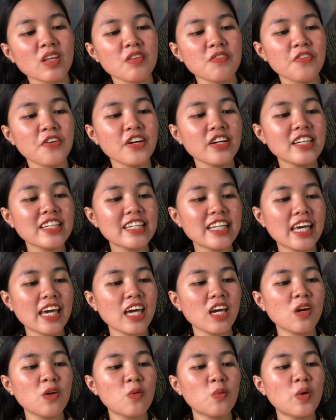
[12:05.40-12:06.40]

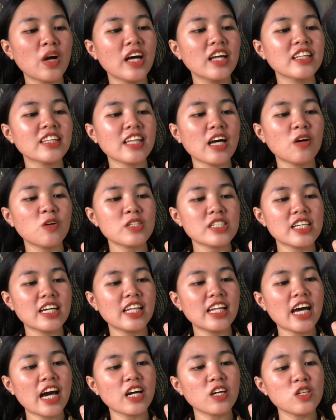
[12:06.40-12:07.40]
Fernley 1000
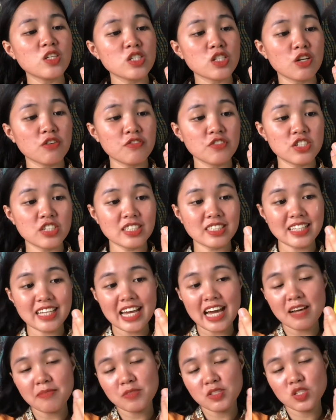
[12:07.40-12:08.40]
IU Soft Gel
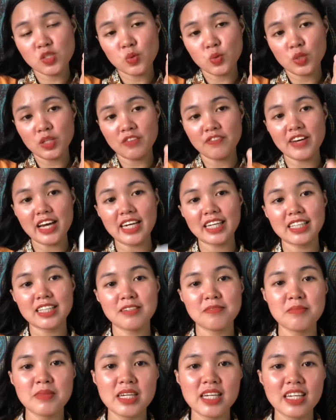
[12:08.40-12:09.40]
Capsule
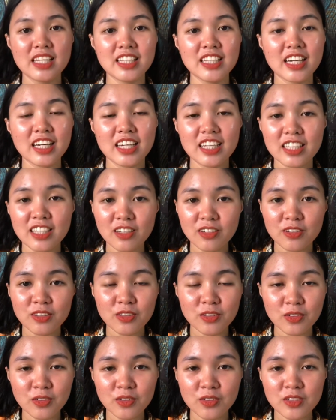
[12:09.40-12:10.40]
Vitamin. Nakita ko
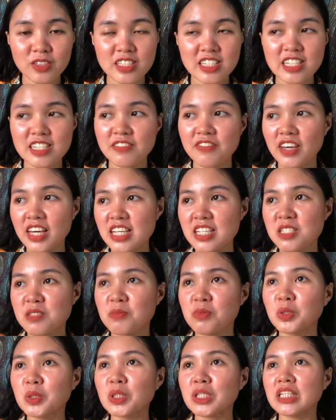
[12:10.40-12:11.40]
to sa
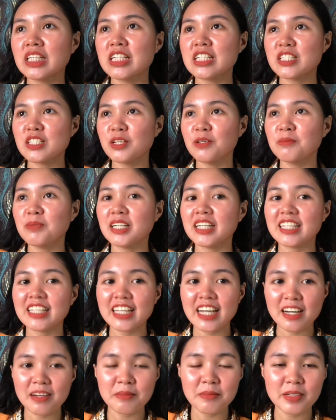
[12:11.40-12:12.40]
Facebook na sobrang
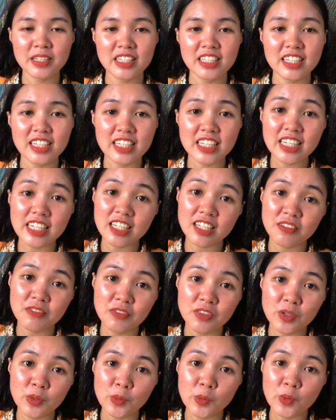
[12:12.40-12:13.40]
daming
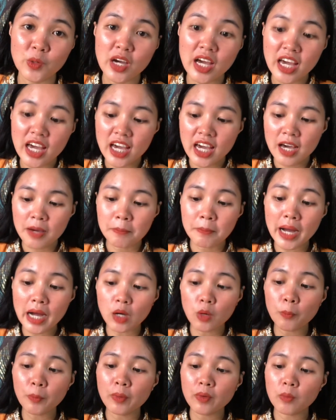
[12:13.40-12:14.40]
nagre-review.
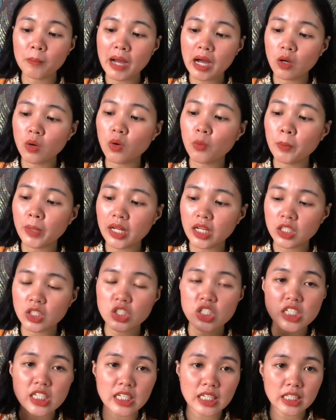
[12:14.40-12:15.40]
Bago ko pa lang
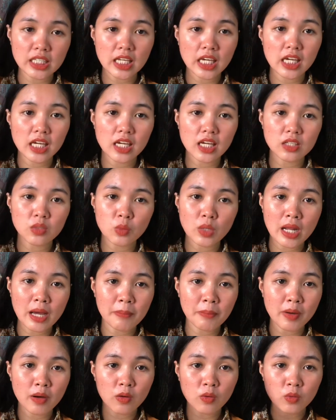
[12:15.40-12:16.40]
to siya na-take at wala
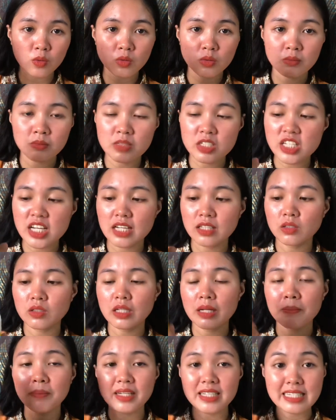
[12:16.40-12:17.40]
pa akong
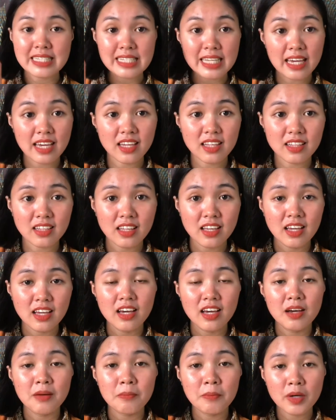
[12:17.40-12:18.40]
masyadong napansin.
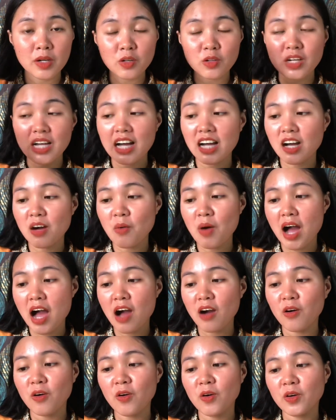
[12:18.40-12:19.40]
Pero
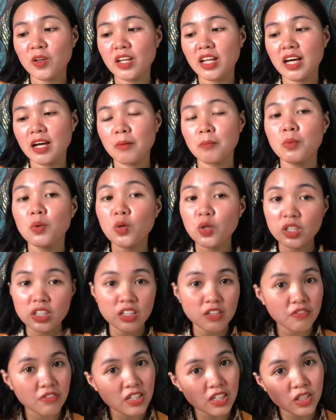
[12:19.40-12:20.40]
gagawa ako ng bukod
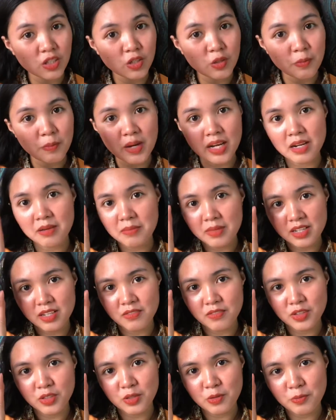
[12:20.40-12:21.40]
na video para
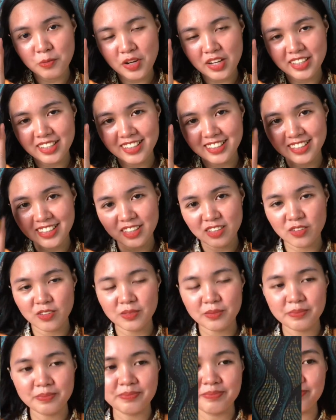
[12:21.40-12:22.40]
ma-review tong product na to.
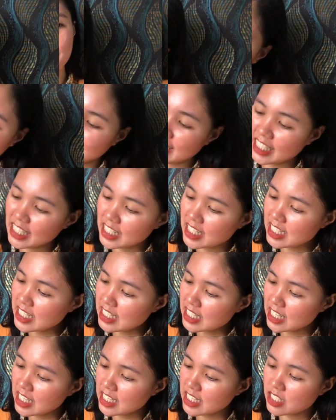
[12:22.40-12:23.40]
But not the
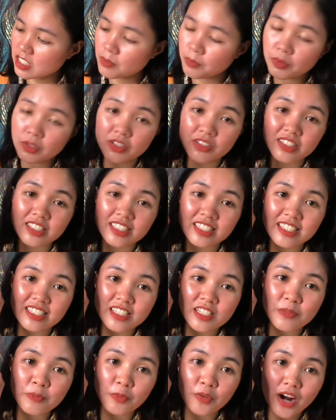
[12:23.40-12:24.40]
least is the
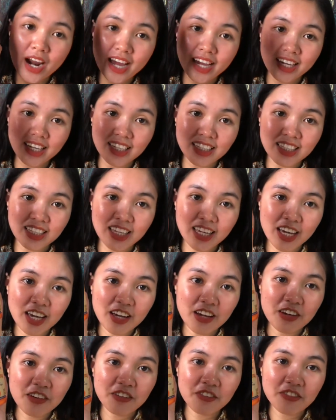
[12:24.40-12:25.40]
Puritan's Pride
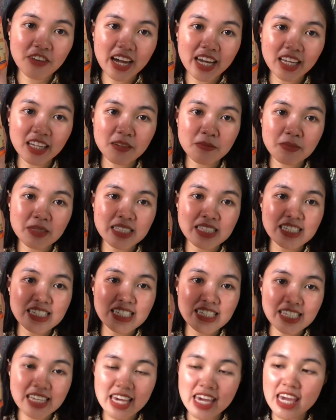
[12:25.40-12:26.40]
Vitamin
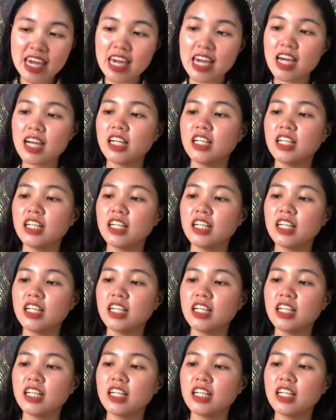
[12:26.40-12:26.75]
C